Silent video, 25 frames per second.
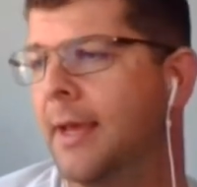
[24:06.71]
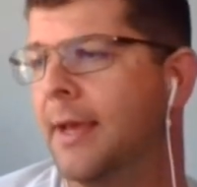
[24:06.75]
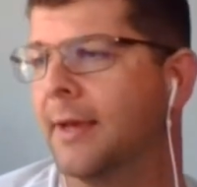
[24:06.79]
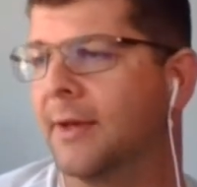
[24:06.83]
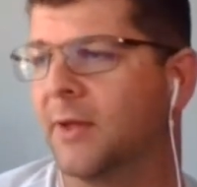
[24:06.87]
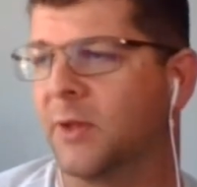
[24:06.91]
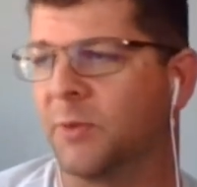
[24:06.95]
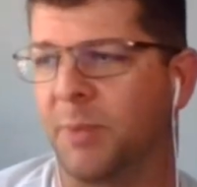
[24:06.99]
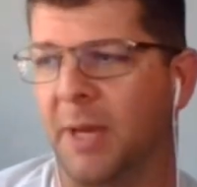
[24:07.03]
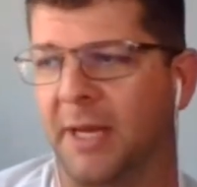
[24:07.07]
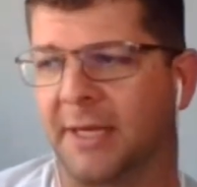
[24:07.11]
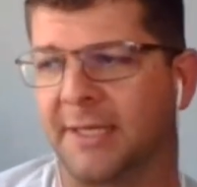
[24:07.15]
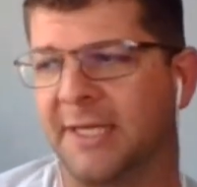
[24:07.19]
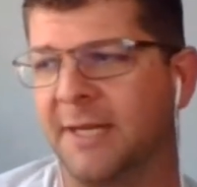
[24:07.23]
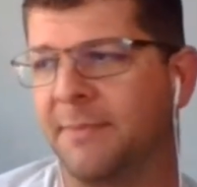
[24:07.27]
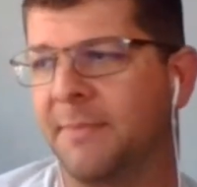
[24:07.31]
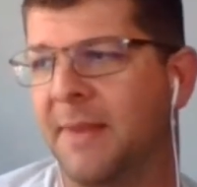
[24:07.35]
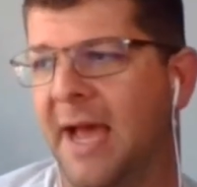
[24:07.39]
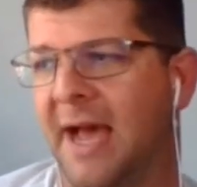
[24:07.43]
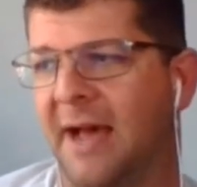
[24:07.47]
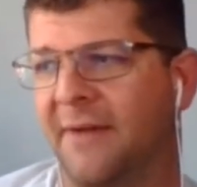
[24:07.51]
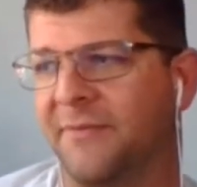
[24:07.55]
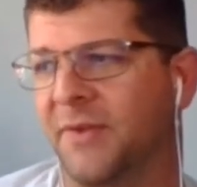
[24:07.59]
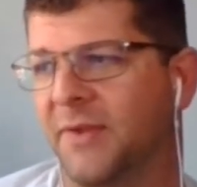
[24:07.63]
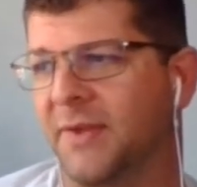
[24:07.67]
Expect him to
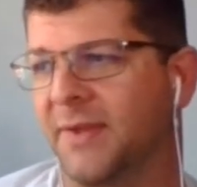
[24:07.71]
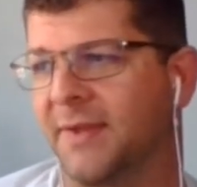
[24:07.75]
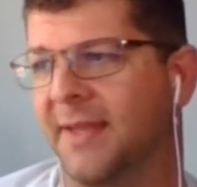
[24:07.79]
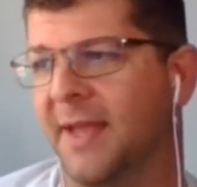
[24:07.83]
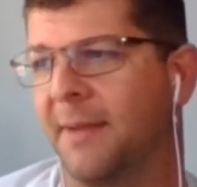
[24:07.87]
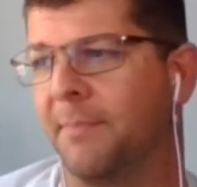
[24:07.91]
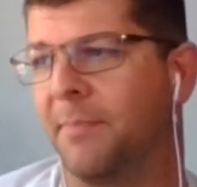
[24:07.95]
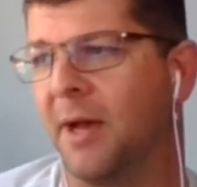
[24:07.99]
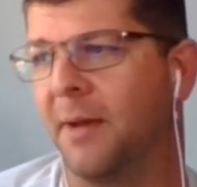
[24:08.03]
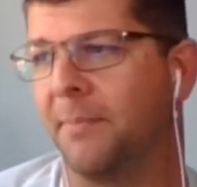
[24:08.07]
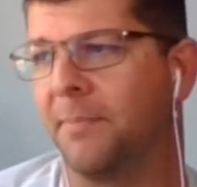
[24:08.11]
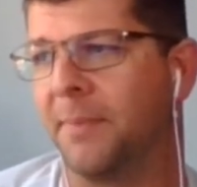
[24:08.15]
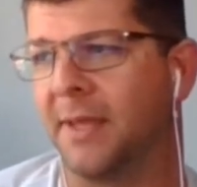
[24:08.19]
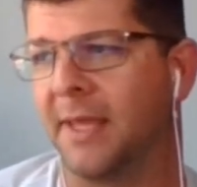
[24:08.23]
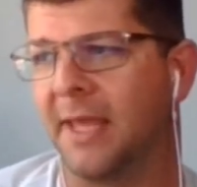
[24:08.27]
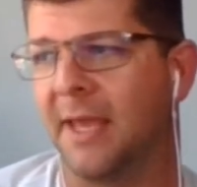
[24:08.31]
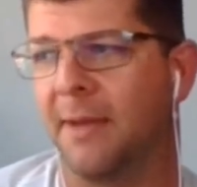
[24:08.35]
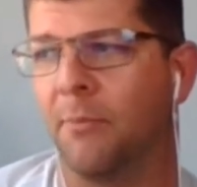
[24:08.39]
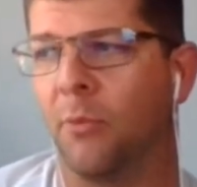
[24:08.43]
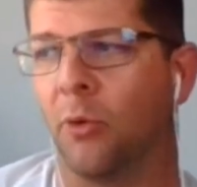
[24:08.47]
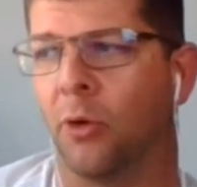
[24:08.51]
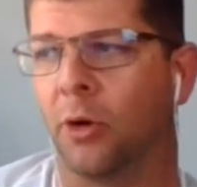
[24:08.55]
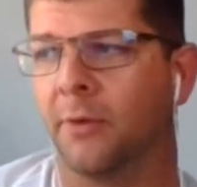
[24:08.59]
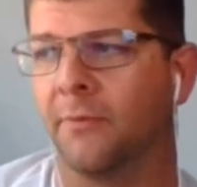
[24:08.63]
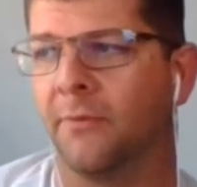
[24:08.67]
have to step up and
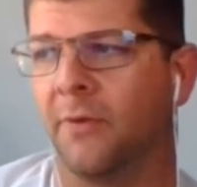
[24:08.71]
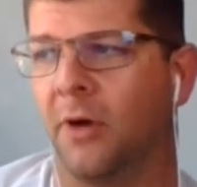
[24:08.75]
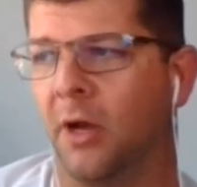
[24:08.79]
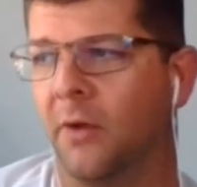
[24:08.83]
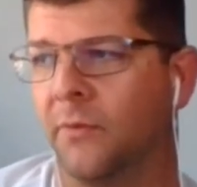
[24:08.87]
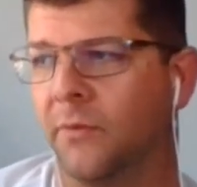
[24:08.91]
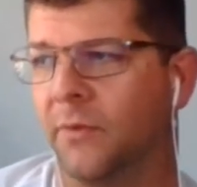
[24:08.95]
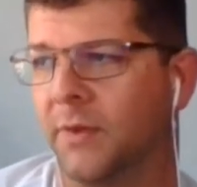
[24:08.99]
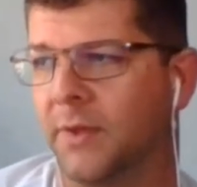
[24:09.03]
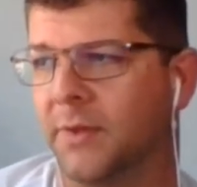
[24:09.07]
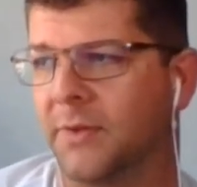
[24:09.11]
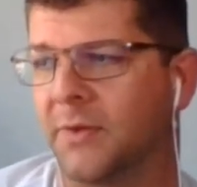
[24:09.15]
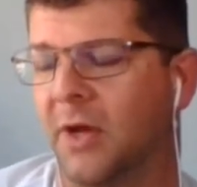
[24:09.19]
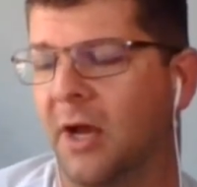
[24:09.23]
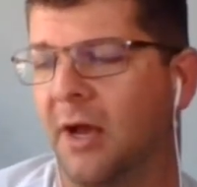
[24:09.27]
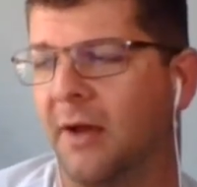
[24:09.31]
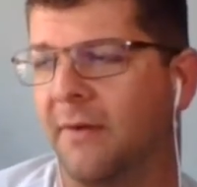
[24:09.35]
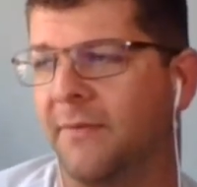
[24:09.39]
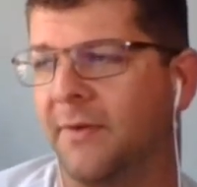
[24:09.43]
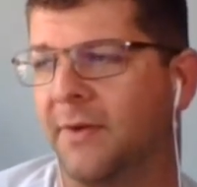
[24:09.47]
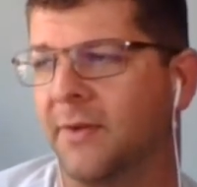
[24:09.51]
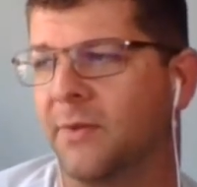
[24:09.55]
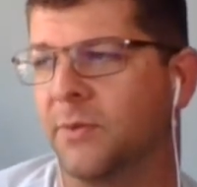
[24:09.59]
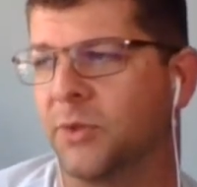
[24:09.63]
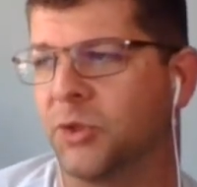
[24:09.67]
get more involved in this
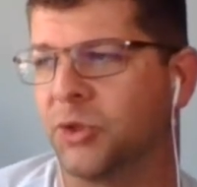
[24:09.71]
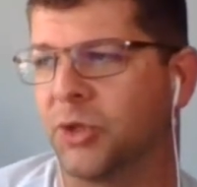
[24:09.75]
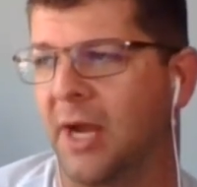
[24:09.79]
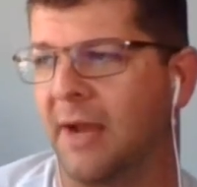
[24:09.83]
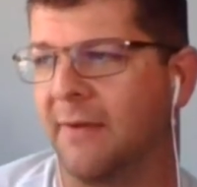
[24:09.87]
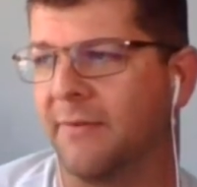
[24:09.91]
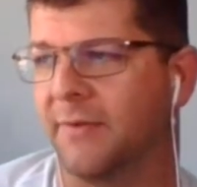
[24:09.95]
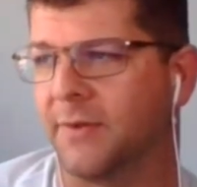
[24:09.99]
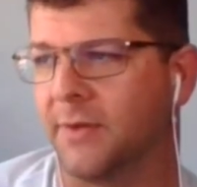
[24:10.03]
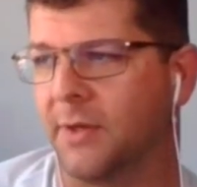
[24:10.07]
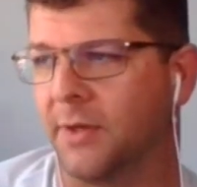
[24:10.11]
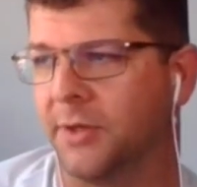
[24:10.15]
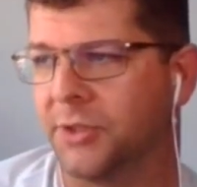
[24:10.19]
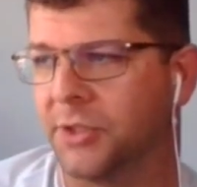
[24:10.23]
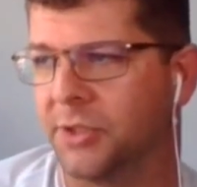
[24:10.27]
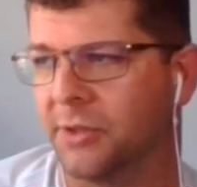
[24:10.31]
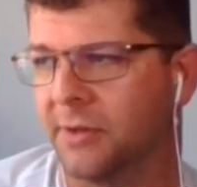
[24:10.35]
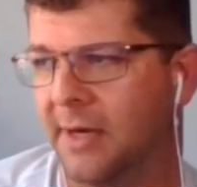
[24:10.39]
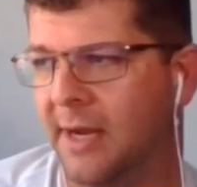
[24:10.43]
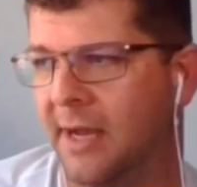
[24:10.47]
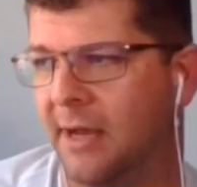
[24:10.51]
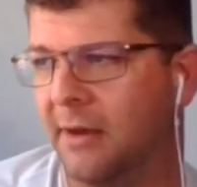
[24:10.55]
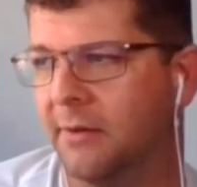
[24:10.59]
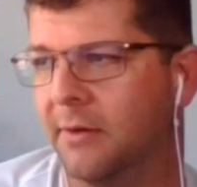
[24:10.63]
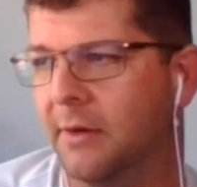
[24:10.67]
offense with Travis Hunter
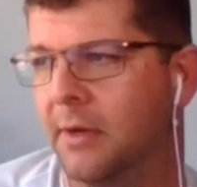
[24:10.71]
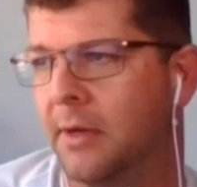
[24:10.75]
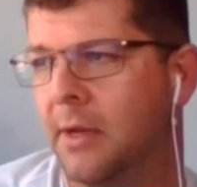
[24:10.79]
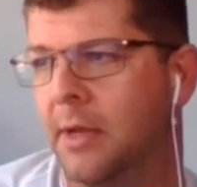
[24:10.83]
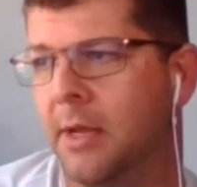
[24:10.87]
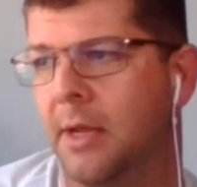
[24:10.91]
out.